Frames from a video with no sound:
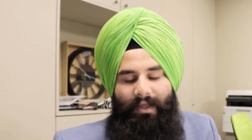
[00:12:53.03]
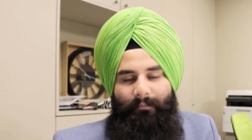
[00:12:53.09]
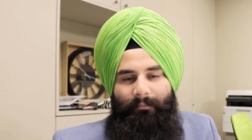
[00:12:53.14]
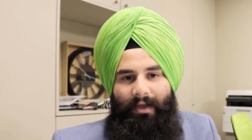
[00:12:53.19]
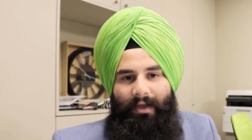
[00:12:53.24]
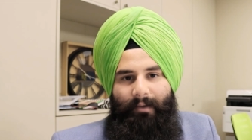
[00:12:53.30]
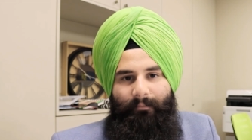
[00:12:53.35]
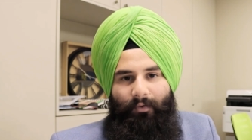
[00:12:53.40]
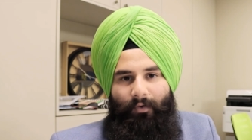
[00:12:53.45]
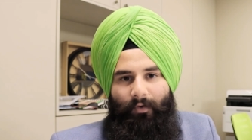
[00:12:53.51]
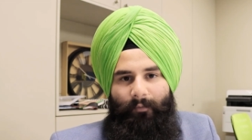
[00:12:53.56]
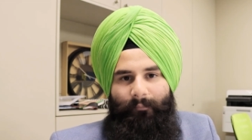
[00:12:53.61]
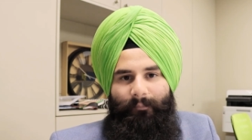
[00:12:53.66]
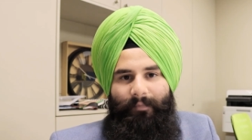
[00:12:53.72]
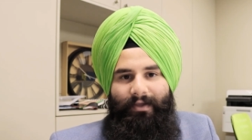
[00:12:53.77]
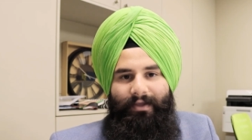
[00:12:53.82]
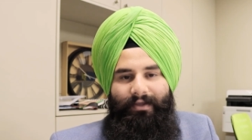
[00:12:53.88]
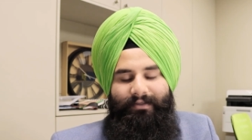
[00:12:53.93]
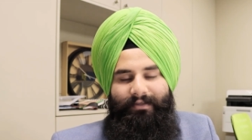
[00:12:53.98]
I'm
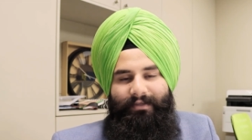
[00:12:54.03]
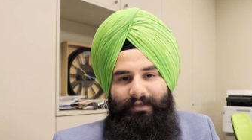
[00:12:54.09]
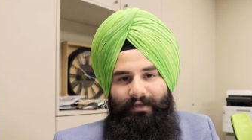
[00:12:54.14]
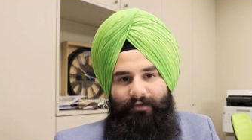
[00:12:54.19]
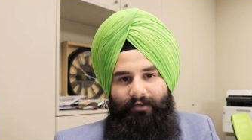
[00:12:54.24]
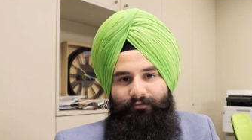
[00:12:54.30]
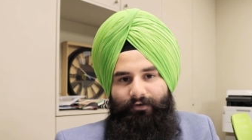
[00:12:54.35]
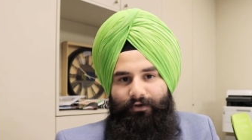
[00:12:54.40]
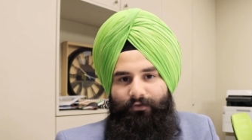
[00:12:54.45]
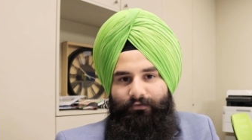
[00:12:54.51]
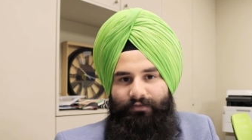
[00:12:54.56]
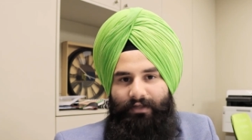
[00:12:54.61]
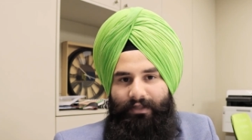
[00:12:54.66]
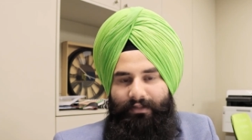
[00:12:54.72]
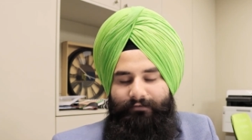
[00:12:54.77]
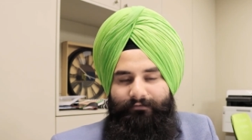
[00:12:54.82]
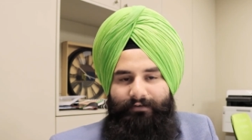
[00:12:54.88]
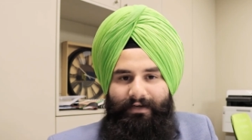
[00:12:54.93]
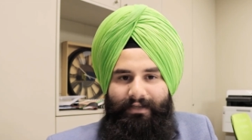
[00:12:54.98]
hoping ki ye video
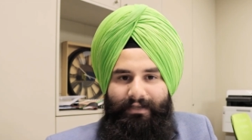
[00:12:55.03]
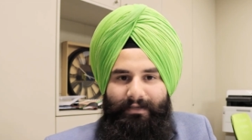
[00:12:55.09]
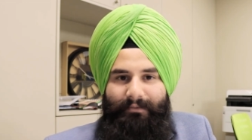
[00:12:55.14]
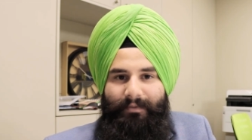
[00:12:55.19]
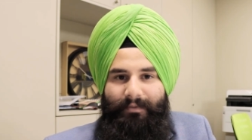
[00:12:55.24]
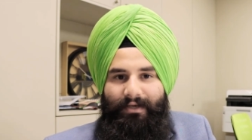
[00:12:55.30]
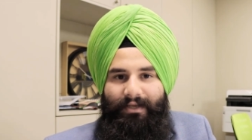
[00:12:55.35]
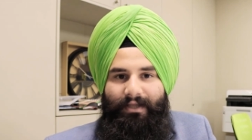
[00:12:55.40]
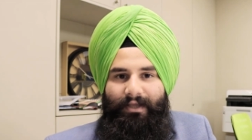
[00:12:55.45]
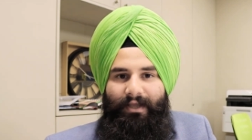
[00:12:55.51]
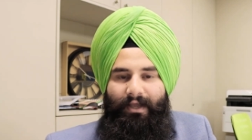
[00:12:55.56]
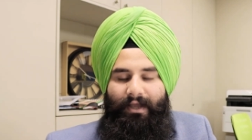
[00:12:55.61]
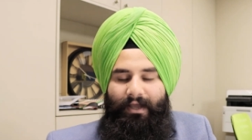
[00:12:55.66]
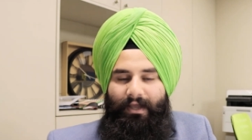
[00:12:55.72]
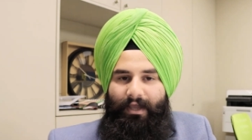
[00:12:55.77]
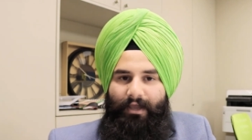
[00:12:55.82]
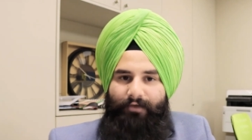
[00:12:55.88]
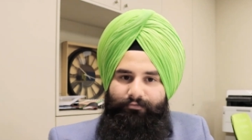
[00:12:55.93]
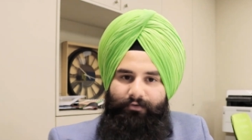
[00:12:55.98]
zyada vaddi nahi bani.
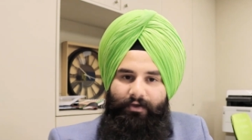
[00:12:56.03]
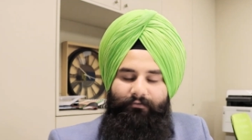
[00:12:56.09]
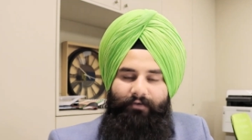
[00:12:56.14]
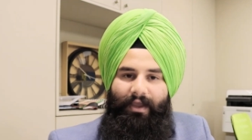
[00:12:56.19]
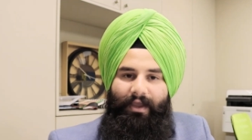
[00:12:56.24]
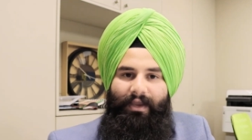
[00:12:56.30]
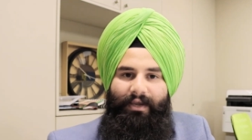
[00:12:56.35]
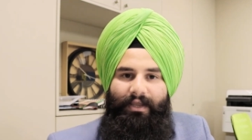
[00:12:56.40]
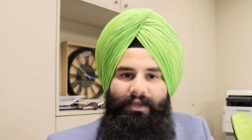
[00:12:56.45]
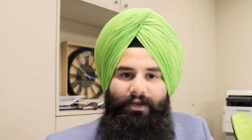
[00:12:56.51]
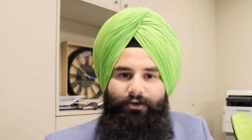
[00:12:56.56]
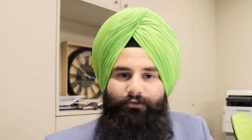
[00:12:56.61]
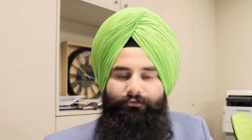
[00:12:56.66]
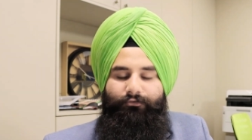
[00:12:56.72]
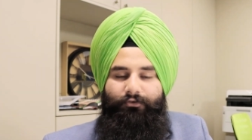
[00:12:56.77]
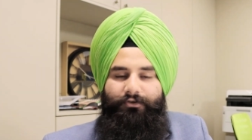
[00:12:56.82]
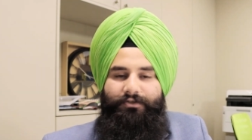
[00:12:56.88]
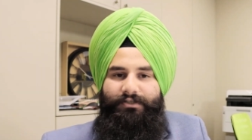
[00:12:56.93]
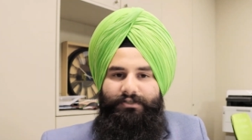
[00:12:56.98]
If you have any kind
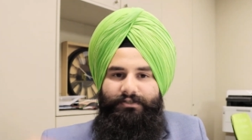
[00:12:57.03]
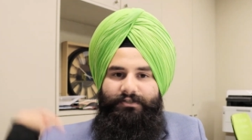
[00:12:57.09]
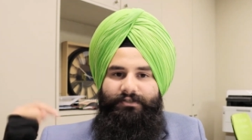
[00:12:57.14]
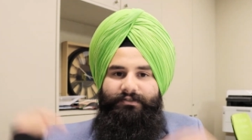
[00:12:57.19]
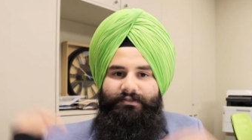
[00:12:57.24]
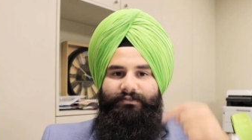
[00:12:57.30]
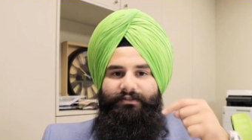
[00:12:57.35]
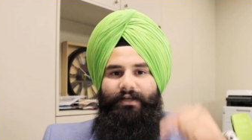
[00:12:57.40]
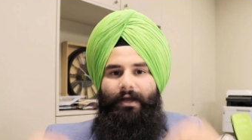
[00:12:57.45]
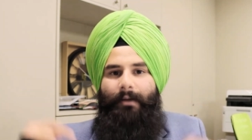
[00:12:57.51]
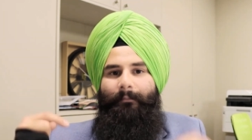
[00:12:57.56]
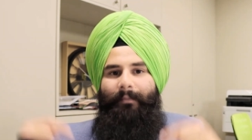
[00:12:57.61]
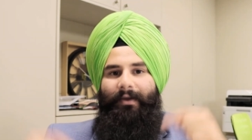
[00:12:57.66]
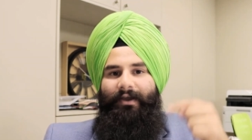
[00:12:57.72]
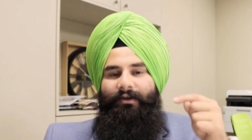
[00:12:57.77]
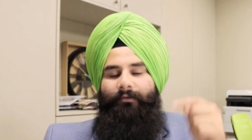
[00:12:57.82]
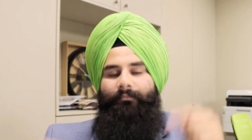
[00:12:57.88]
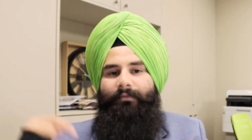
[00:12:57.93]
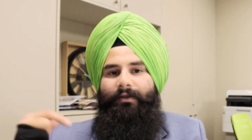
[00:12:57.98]
of question, just
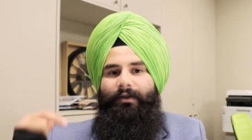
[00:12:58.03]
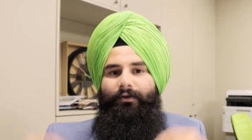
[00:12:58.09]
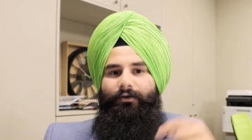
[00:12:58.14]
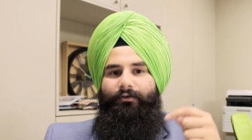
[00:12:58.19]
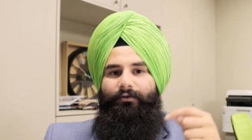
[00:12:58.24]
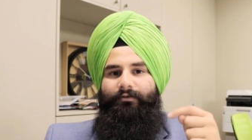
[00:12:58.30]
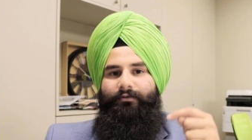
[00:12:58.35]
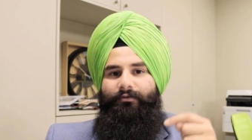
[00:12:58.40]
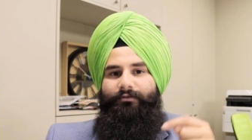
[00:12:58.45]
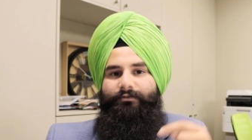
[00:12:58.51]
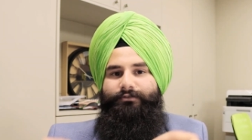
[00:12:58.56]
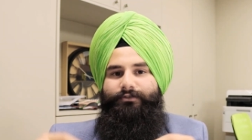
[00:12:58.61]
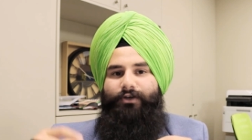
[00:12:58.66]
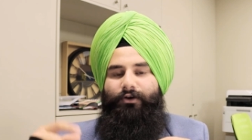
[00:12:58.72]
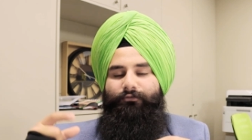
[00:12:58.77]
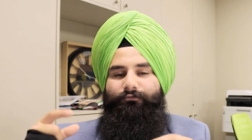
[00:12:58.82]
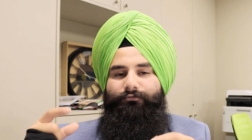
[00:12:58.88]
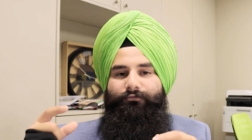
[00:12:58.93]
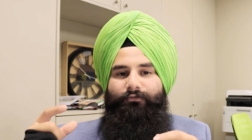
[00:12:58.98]
comment below.
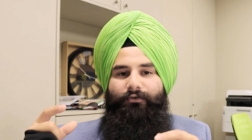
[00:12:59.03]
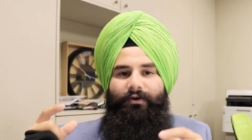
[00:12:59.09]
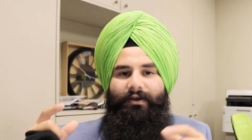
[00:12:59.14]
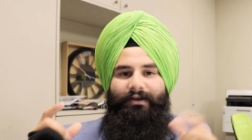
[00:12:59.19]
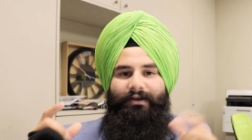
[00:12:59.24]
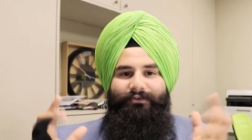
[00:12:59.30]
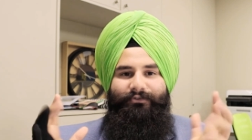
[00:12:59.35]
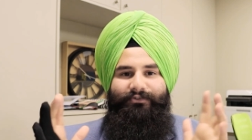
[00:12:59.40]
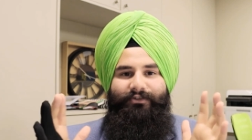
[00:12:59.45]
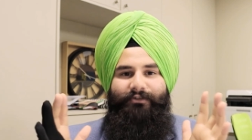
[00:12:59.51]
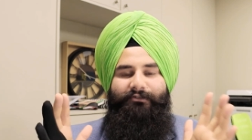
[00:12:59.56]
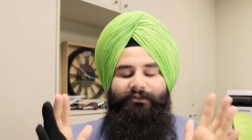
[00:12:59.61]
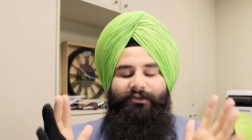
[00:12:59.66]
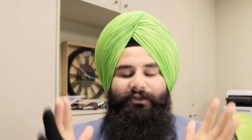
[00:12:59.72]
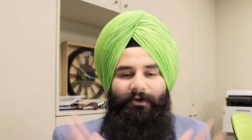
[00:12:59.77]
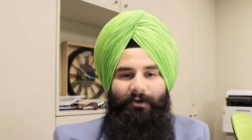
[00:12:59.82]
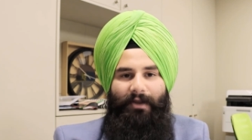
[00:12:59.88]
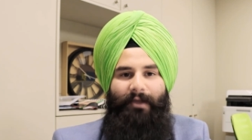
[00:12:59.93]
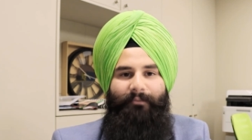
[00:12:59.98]
Don't forget to
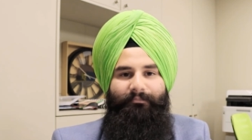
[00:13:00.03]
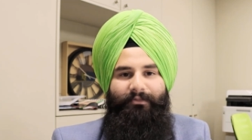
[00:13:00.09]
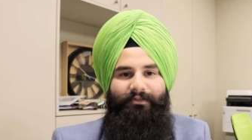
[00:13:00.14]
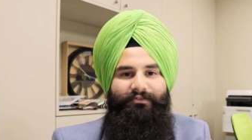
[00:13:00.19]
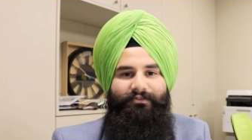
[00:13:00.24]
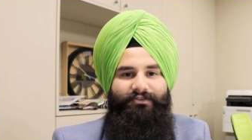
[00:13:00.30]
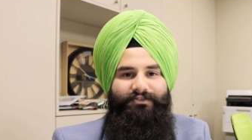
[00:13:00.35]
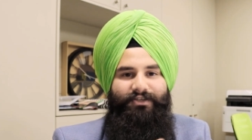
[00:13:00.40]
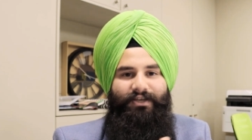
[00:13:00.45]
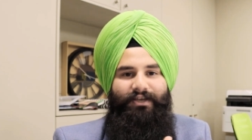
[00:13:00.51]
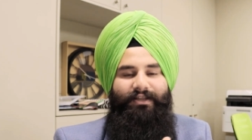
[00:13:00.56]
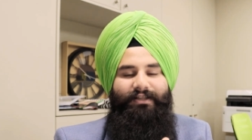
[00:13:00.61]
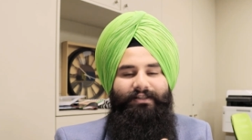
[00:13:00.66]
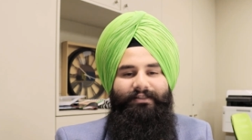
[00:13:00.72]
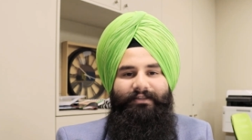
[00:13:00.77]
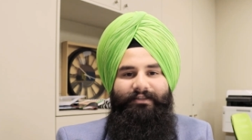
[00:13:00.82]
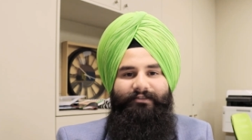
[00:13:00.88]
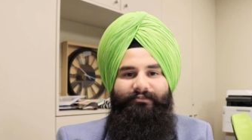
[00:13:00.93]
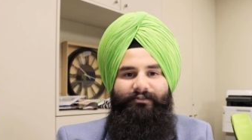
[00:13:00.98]
subscribe this channel.
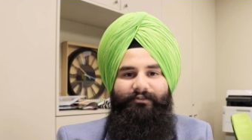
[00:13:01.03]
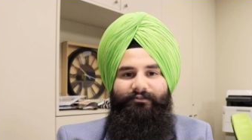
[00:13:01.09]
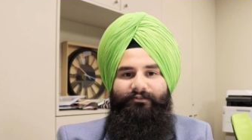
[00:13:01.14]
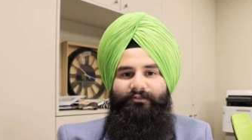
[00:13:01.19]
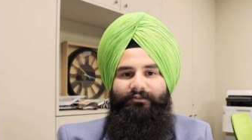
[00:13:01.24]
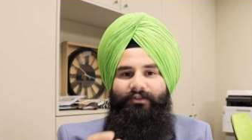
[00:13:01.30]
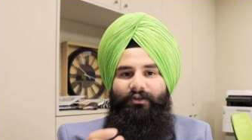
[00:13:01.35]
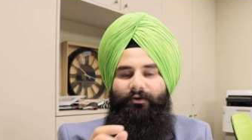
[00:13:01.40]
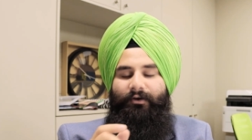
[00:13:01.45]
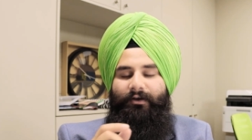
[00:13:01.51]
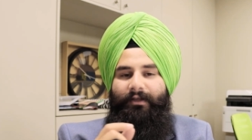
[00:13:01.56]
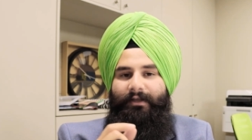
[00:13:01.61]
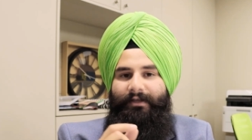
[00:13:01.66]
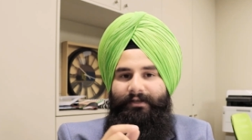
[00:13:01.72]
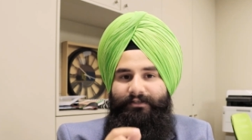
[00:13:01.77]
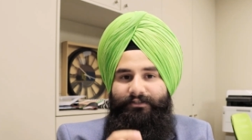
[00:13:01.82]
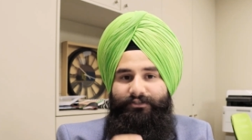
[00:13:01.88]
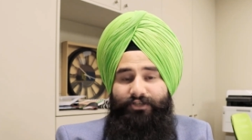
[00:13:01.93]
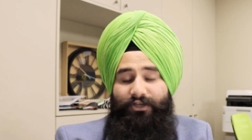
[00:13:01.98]
This is the
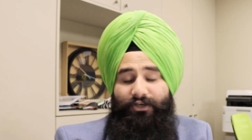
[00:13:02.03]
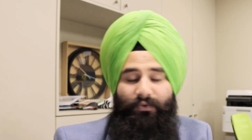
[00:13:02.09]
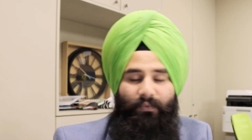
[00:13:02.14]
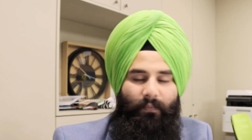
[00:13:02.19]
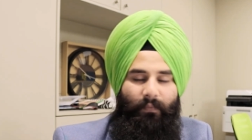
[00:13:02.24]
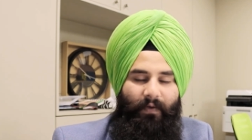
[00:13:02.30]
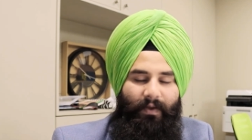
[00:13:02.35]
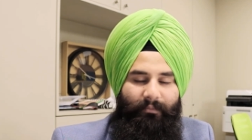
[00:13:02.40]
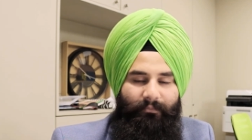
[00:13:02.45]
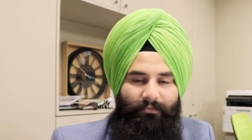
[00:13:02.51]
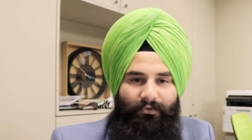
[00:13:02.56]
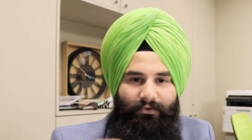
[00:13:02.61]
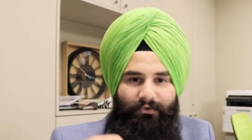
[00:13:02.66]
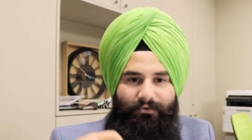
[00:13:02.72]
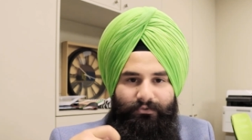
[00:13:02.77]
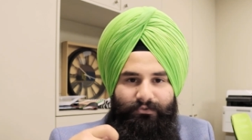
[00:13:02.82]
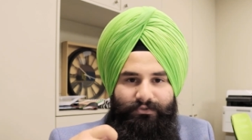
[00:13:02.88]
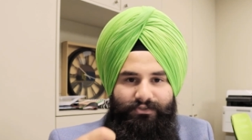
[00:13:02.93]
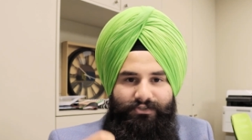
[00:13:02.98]
channel where I'm
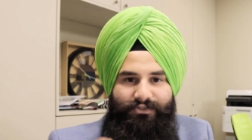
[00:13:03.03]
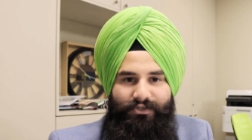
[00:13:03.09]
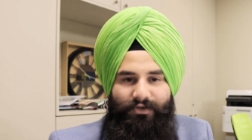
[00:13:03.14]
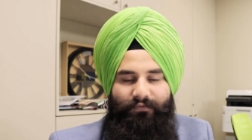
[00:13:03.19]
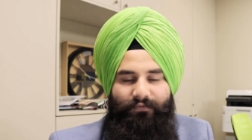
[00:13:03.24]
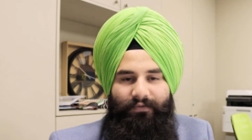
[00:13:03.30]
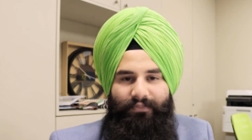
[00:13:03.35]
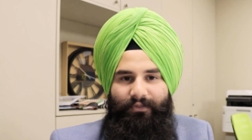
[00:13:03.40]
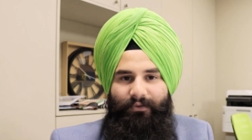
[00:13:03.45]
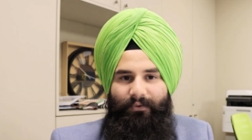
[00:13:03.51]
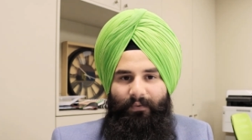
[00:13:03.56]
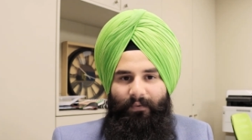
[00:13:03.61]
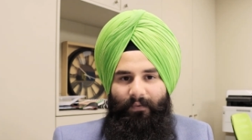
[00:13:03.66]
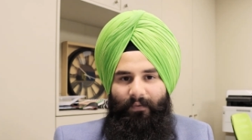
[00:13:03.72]
going to share with you